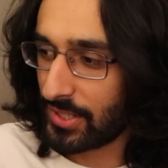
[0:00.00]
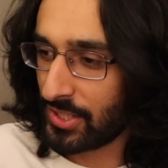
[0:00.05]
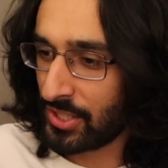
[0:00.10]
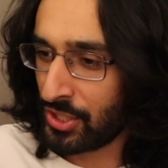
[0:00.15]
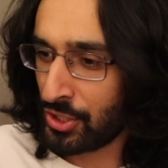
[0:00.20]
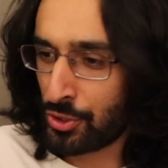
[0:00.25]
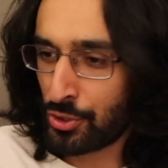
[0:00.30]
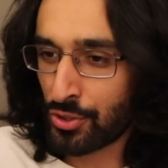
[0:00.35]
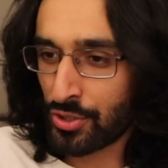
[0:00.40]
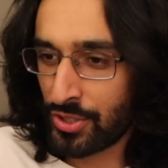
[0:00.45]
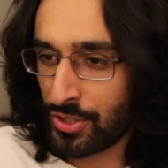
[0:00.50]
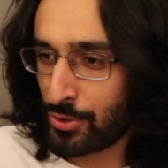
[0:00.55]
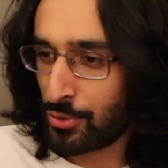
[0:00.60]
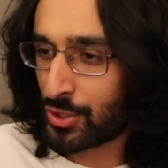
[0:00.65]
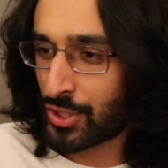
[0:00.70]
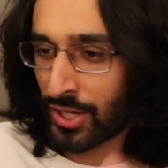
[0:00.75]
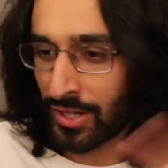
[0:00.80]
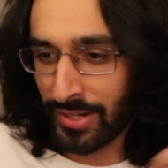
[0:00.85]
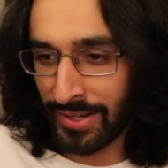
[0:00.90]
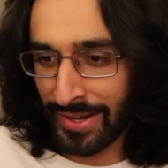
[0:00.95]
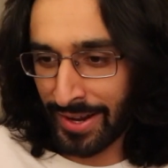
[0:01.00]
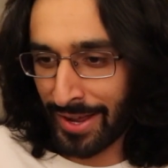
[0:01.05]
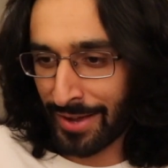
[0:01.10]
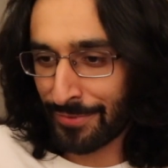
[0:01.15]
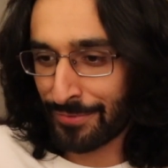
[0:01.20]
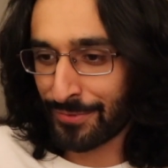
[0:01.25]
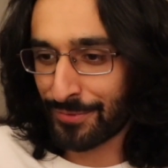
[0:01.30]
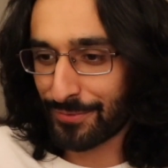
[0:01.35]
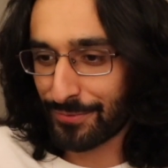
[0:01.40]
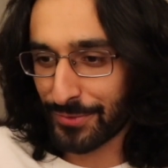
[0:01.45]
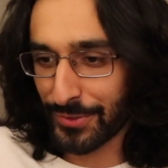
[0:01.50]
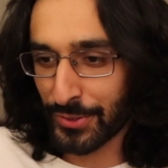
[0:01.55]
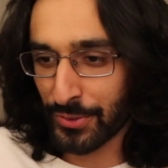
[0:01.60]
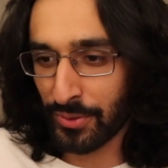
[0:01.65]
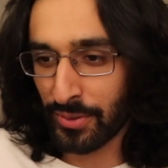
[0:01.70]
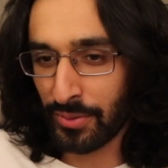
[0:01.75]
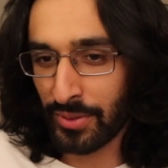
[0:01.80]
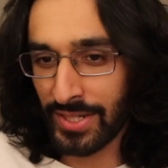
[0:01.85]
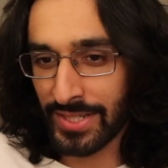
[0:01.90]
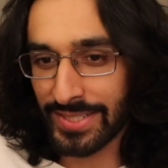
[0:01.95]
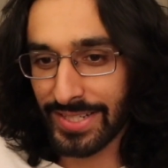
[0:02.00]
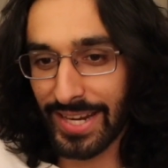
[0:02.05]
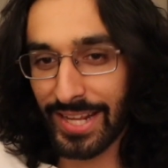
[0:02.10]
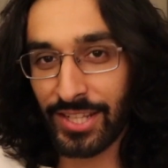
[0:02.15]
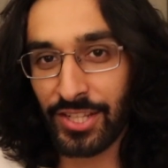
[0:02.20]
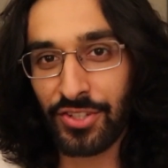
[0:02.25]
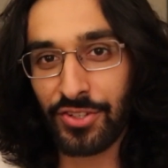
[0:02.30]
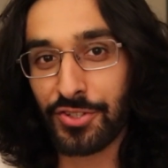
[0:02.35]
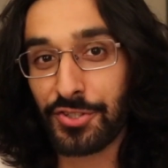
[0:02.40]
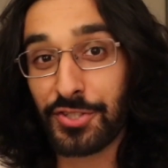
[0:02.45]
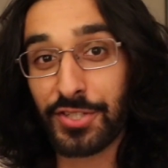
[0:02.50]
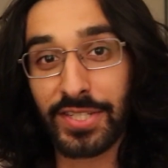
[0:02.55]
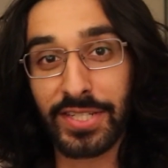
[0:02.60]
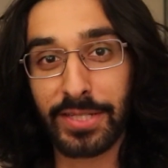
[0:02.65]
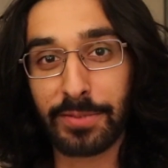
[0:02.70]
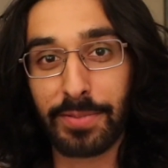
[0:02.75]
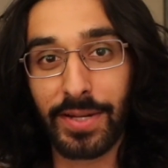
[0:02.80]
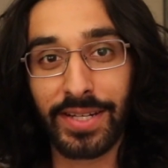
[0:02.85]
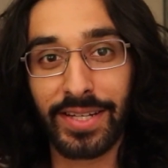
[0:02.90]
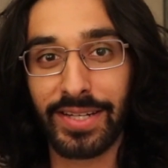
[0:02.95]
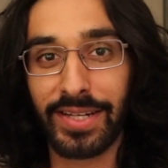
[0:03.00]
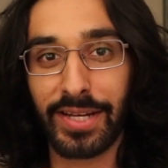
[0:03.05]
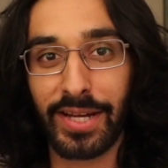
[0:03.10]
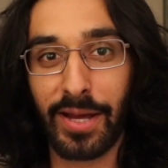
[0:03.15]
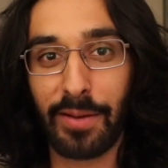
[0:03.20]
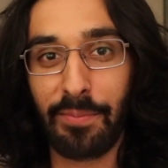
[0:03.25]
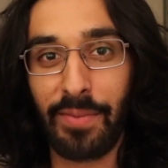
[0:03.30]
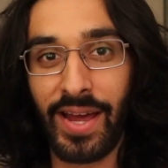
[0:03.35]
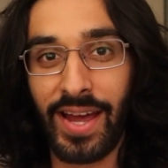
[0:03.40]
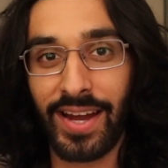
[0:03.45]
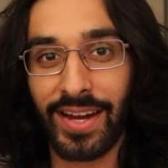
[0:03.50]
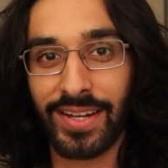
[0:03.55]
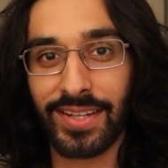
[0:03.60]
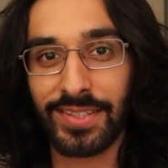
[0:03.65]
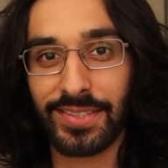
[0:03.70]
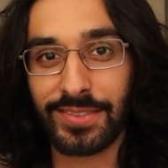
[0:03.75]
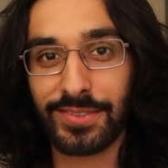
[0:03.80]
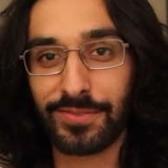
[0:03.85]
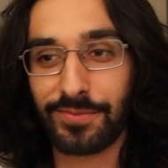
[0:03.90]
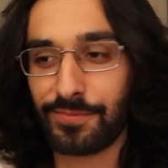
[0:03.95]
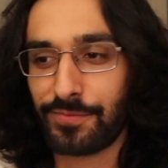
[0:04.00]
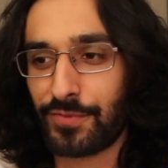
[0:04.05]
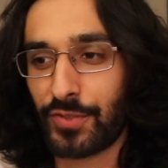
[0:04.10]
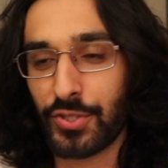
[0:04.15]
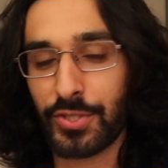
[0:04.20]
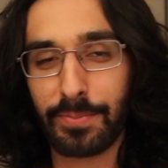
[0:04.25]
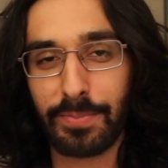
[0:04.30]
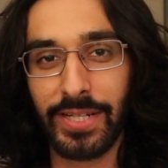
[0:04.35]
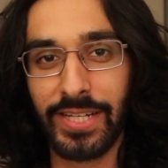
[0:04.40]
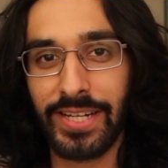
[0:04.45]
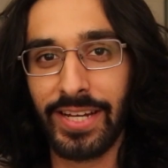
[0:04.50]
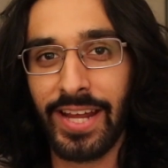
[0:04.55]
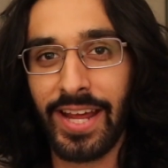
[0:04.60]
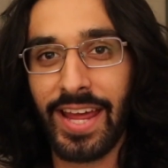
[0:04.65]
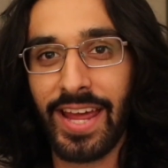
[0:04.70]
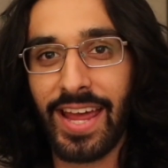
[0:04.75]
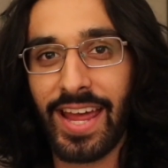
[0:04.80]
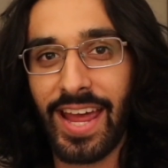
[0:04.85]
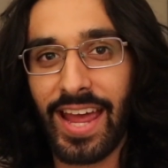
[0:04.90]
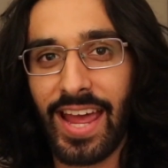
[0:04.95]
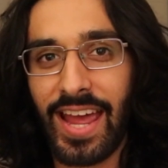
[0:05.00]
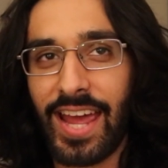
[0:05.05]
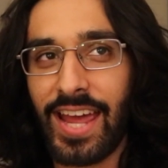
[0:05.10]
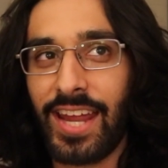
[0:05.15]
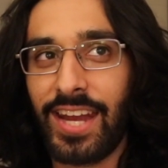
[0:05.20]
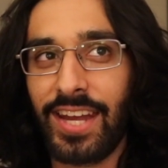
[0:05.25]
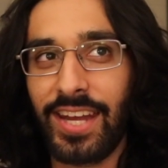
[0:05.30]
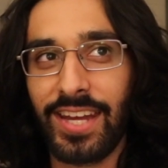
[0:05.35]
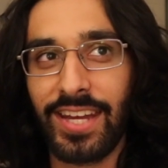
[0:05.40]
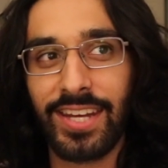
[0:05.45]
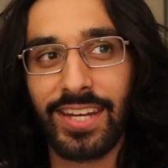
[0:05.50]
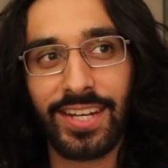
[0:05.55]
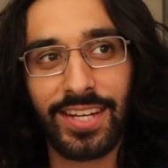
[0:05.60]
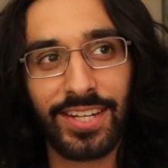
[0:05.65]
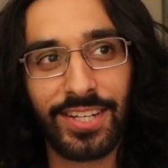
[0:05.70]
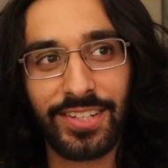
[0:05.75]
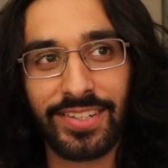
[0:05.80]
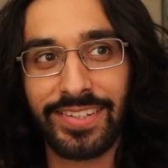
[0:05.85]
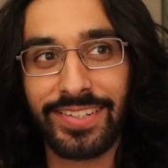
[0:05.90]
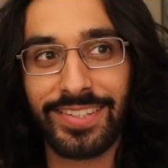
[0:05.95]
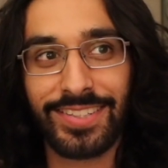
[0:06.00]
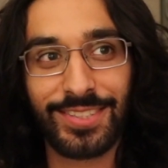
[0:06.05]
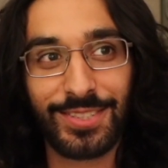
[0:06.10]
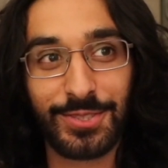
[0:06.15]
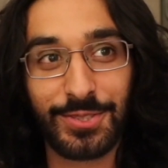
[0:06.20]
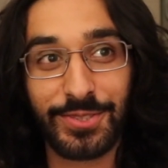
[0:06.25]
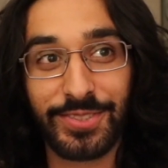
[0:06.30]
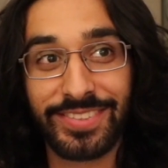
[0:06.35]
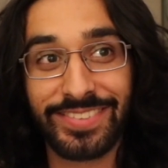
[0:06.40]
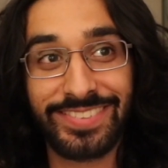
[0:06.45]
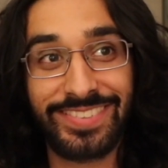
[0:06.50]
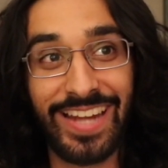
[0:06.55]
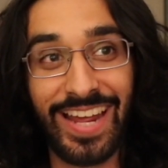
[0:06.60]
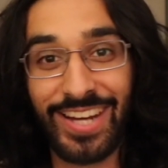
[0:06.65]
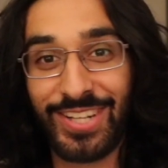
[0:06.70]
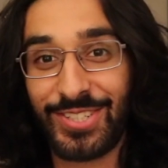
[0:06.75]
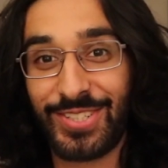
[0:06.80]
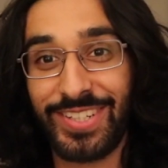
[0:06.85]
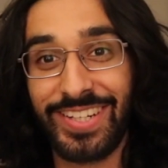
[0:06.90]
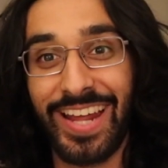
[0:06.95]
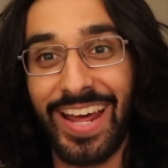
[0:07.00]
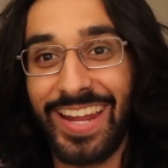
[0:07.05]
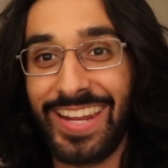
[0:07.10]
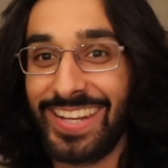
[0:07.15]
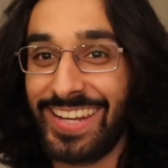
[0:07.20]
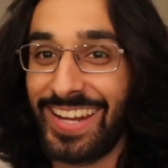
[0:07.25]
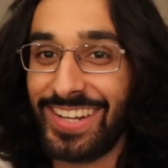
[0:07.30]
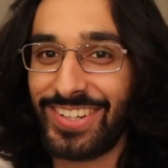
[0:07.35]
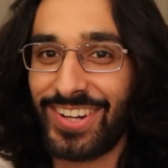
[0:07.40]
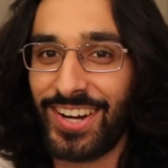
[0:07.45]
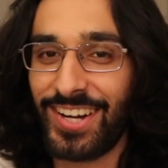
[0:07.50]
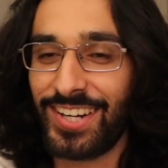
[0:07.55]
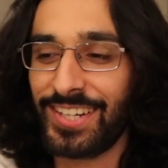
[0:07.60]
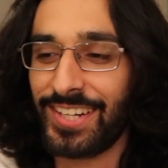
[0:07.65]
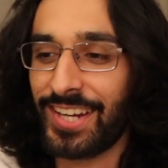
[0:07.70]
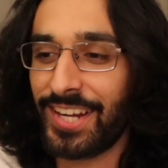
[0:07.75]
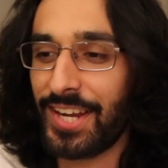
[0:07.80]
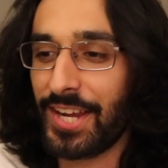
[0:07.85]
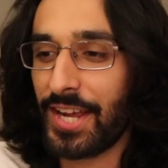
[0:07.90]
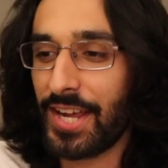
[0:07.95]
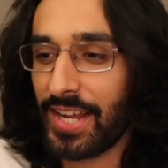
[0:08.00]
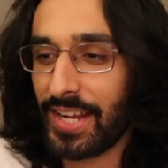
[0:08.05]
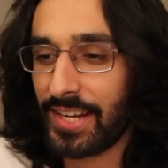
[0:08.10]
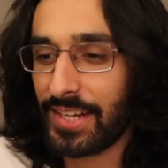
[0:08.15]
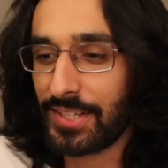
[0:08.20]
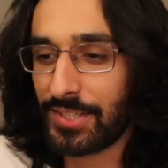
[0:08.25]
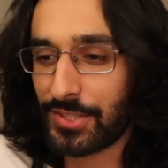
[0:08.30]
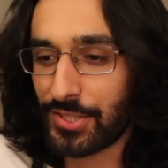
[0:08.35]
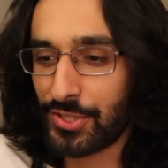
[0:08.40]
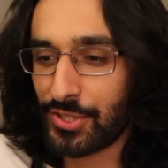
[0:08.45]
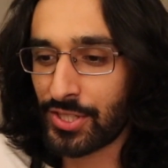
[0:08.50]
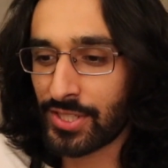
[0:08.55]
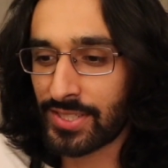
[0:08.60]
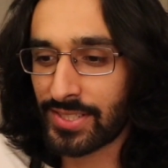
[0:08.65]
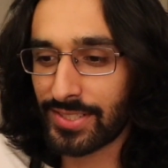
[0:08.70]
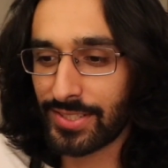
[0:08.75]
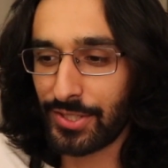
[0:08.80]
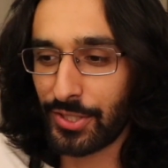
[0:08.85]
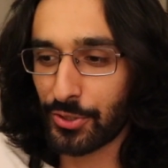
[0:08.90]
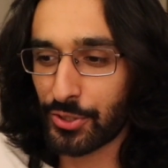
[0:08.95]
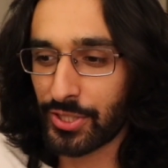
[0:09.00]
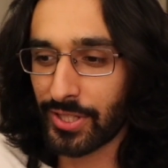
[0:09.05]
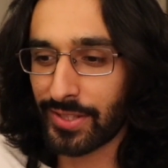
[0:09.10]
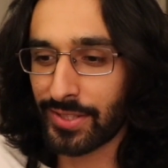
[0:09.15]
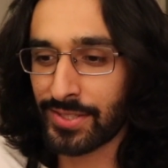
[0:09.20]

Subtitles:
you turn it off for 3 weeks and then you're just expected to come back full speed. And that's hard to just, shut the